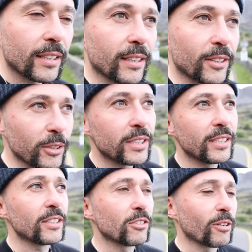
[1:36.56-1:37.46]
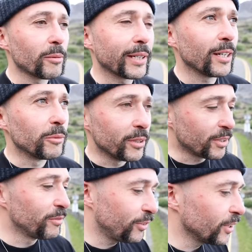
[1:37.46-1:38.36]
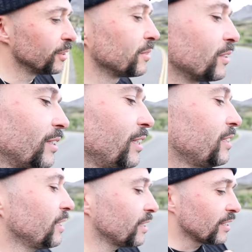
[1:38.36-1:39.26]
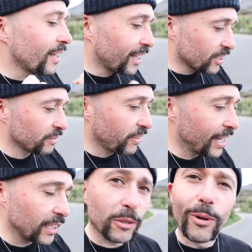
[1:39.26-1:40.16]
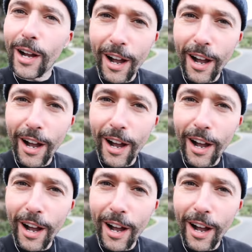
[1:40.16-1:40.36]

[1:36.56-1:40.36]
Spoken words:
to Chris's Instagram account, we've confirmed that this is a Cervelo